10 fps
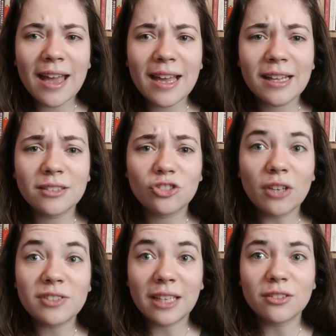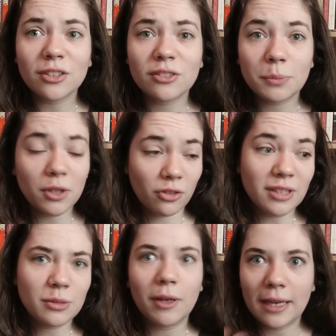And Jeff Zentner's book,
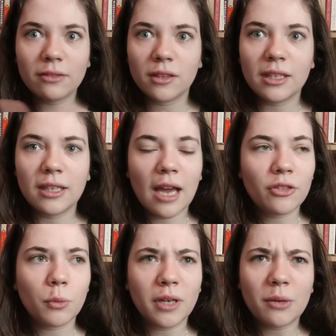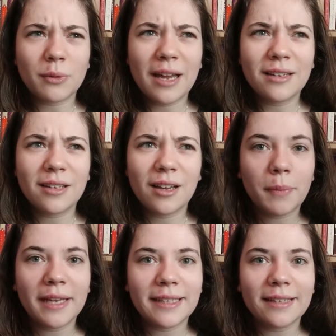this one and the other one I read,
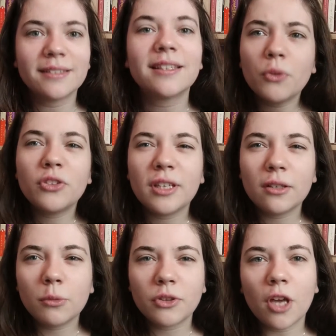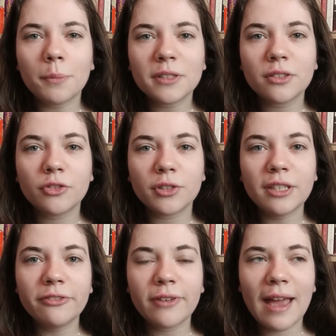Goodbye Days, both deal with topics of
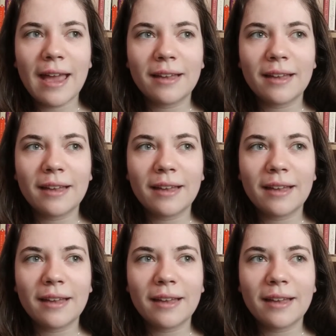grief,